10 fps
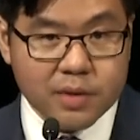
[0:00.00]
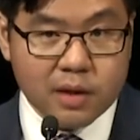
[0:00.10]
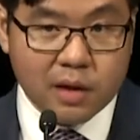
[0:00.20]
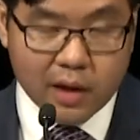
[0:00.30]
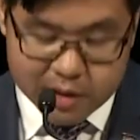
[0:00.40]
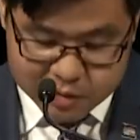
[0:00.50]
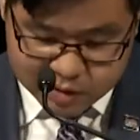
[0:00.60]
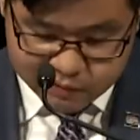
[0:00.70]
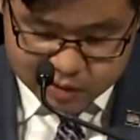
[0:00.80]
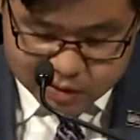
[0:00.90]
in the late
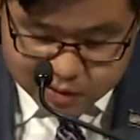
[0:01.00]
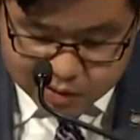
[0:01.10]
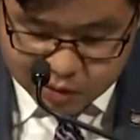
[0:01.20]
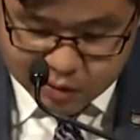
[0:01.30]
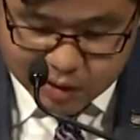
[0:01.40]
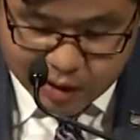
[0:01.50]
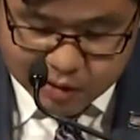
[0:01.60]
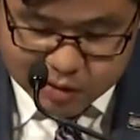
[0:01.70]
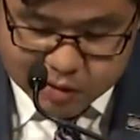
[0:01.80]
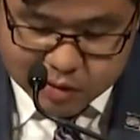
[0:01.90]
70s and early
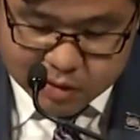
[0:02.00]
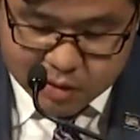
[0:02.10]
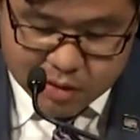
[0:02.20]
80s,